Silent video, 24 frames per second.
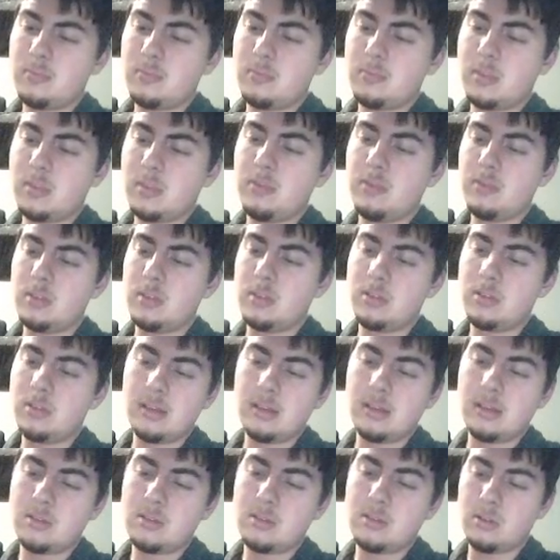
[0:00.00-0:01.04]
Gives it
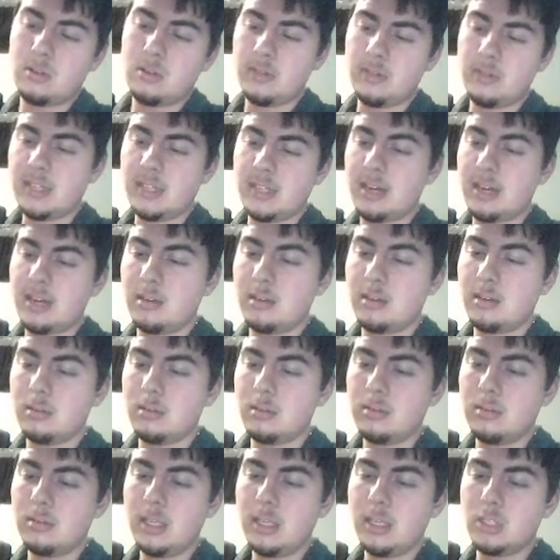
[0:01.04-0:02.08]
that sort of
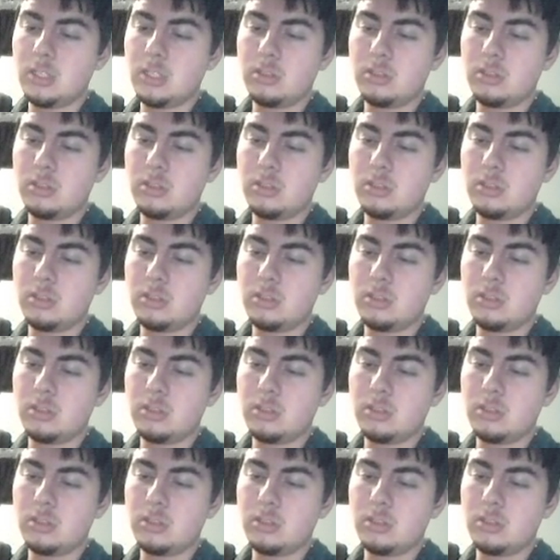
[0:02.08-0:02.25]
antenna-ish